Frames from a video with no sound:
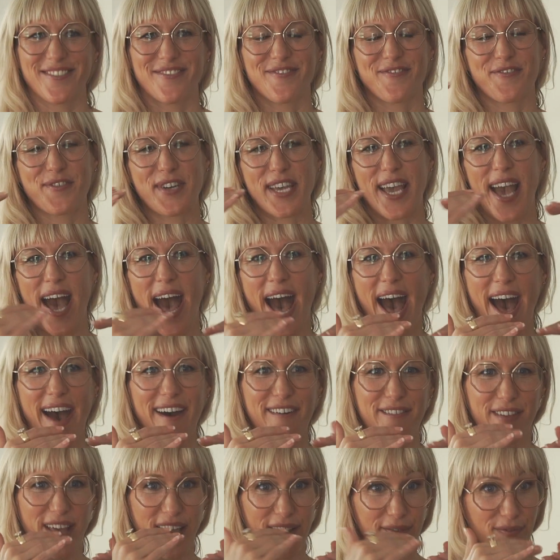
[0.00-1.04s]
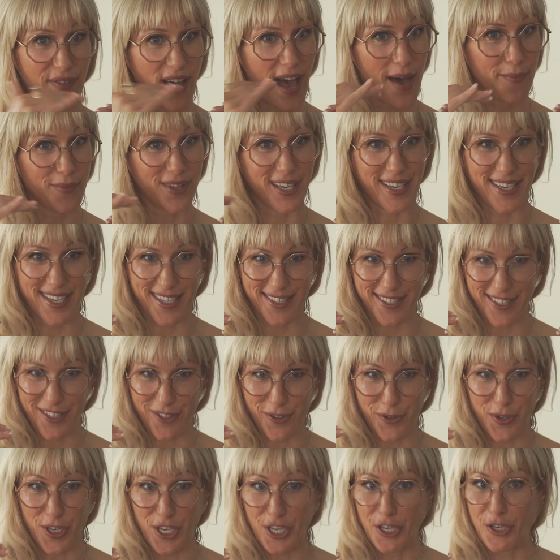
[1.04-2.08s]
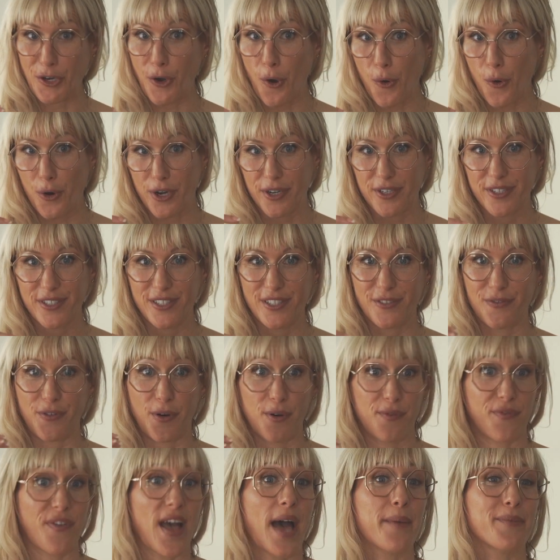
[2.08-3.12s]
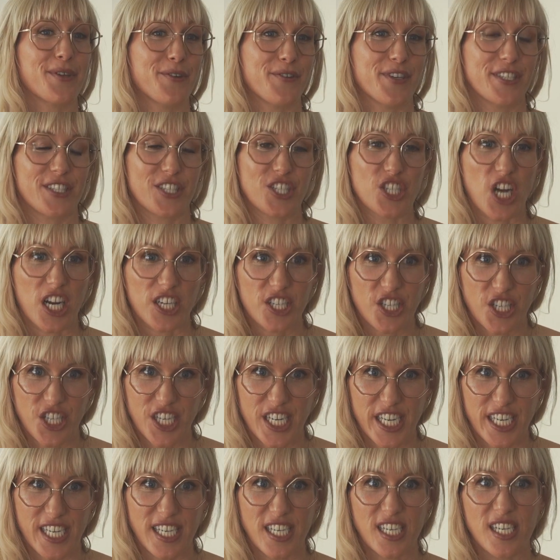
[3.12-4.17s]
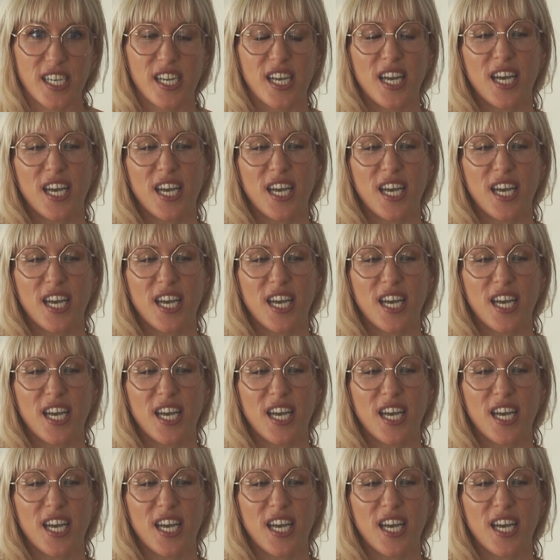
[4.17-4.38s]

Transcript: We have a Family Kintsugi course for family restructuring.